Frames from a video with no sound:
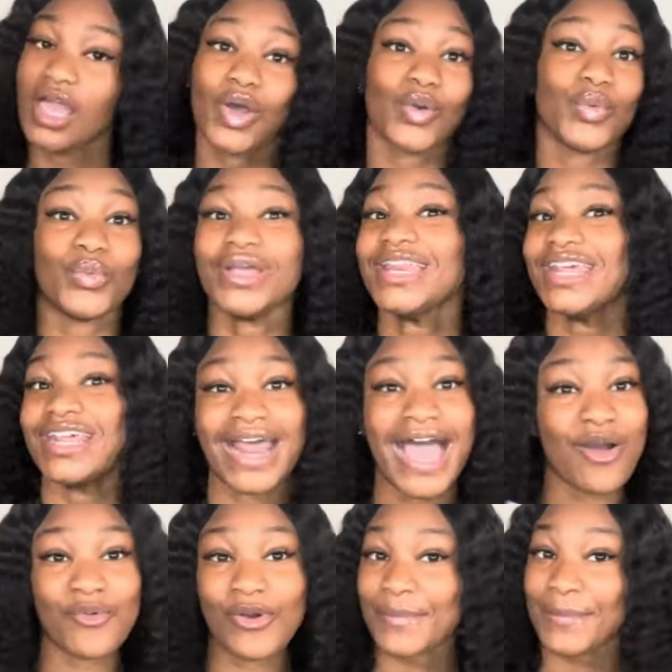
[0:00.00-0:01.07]
We did
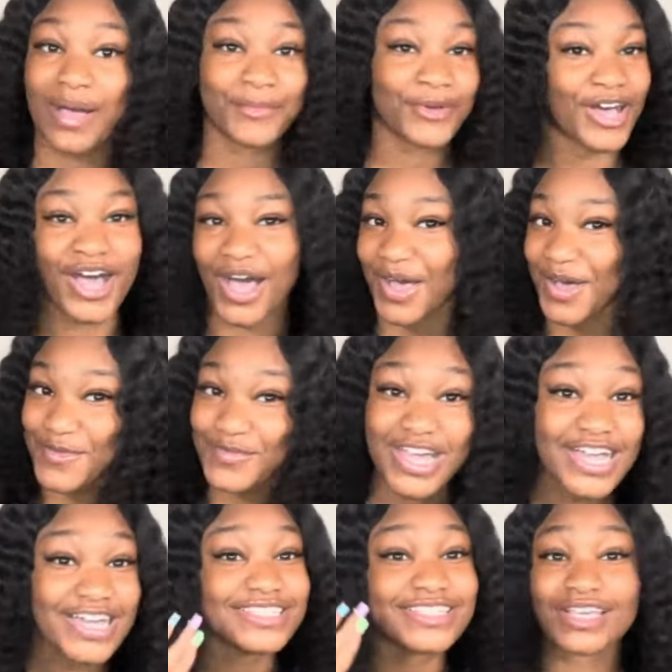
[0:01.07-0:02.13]
not want my mom
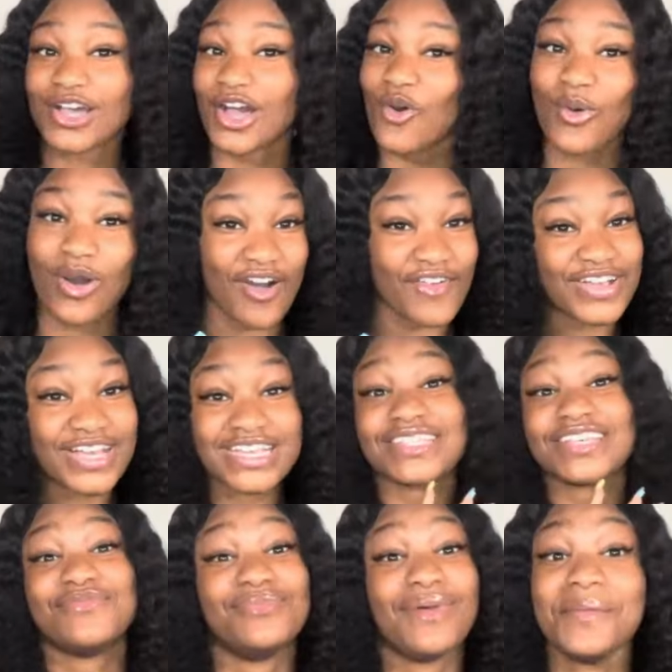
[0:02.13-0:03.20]
to go off, because
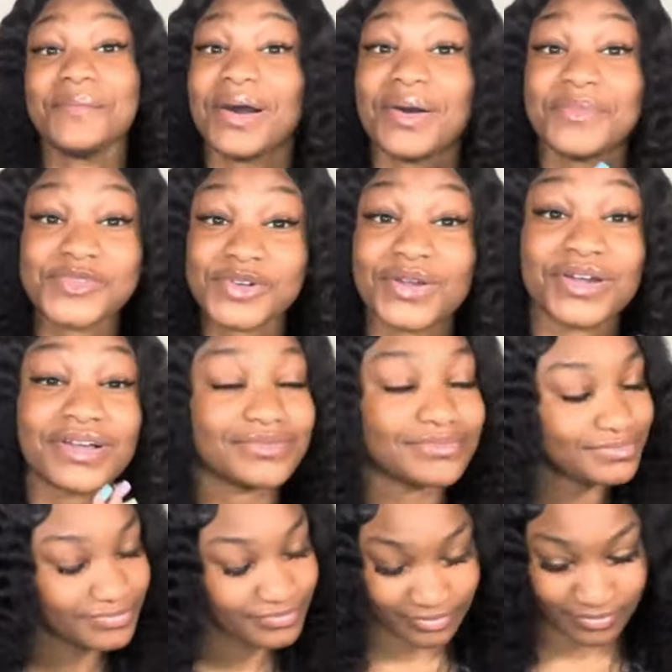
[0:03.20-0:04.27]
if my mom would have,
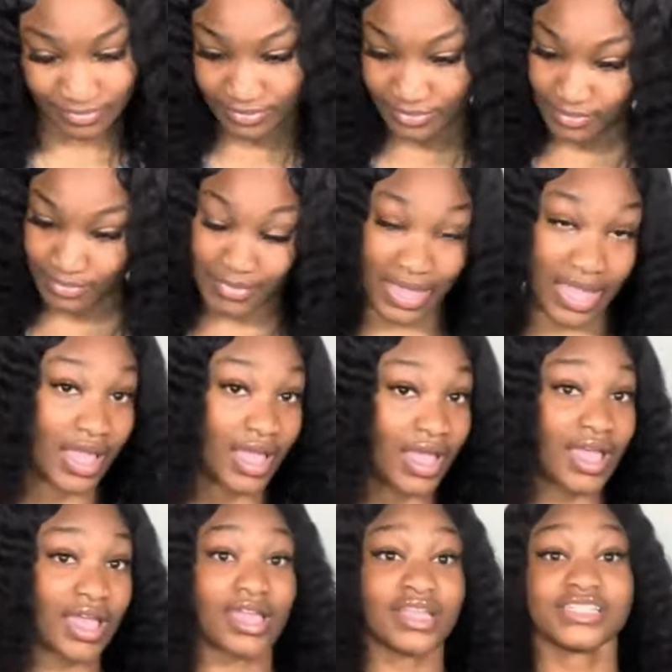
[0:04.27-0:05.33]

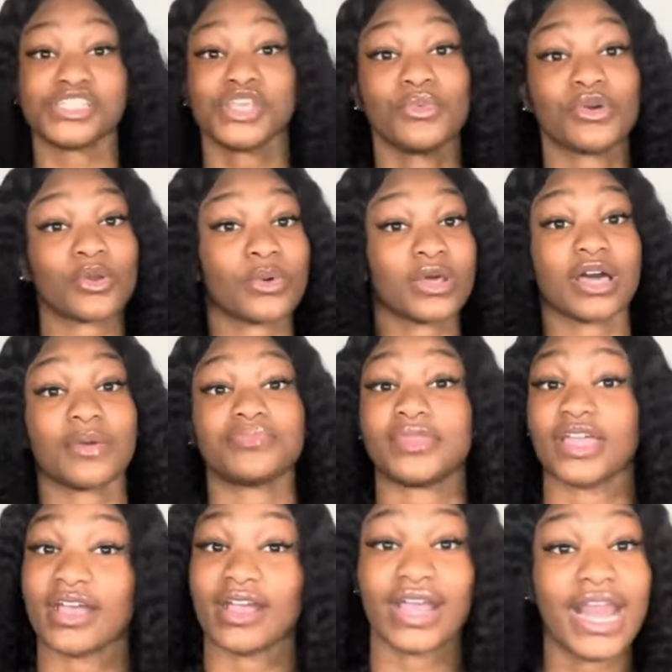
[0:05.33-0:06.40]
man, she would have went up
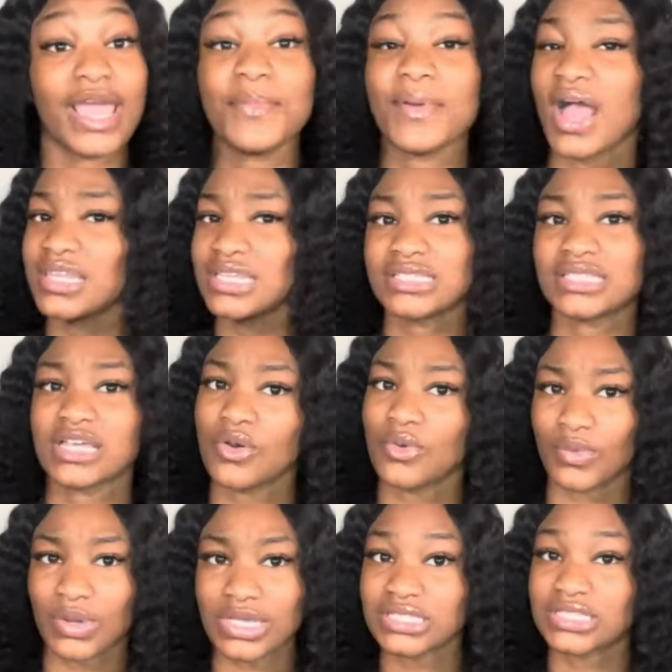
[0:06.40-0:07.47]
there, and they probably still
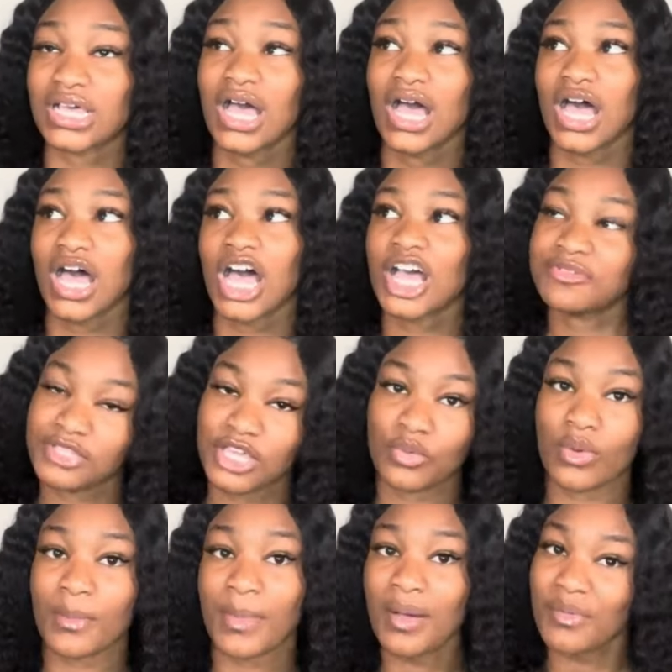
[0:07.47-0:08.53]
was up there
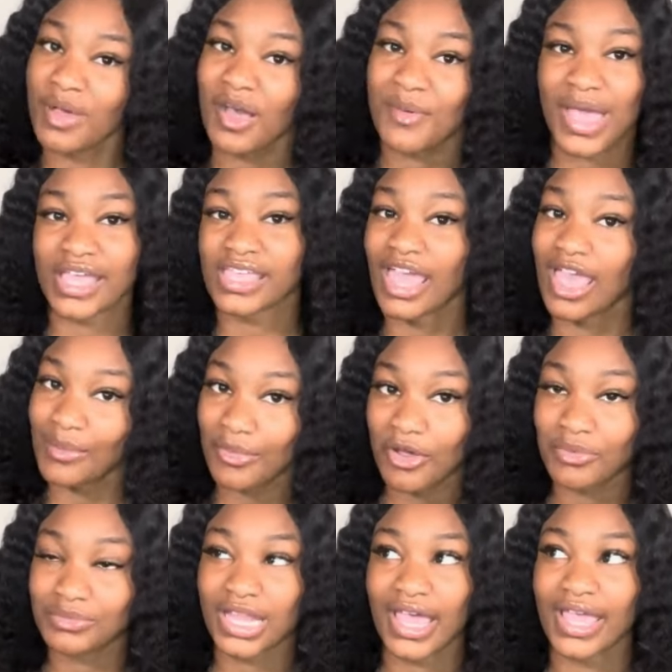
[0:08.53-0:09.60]
when my mom had came
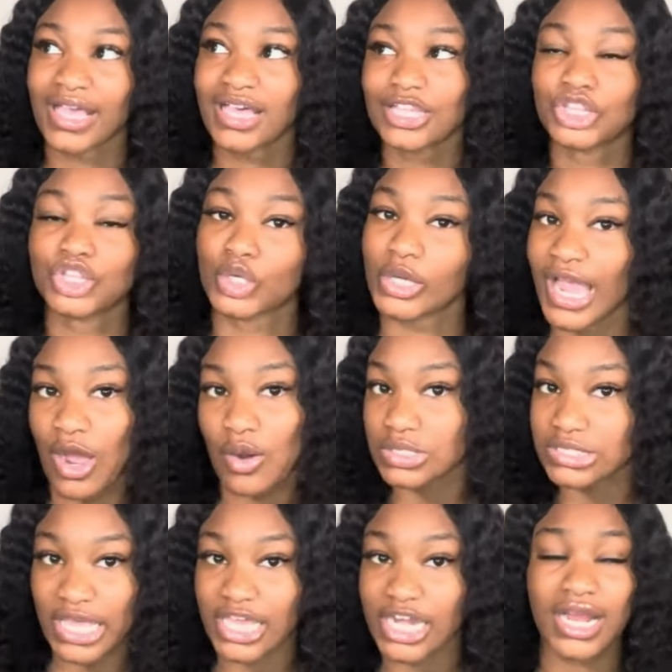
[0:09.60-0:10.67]
home like 3 hours
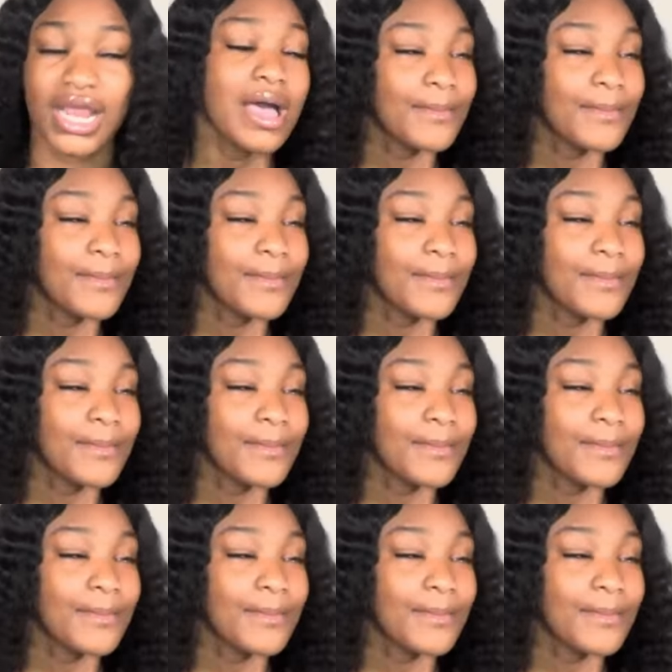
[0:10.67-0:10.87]
later.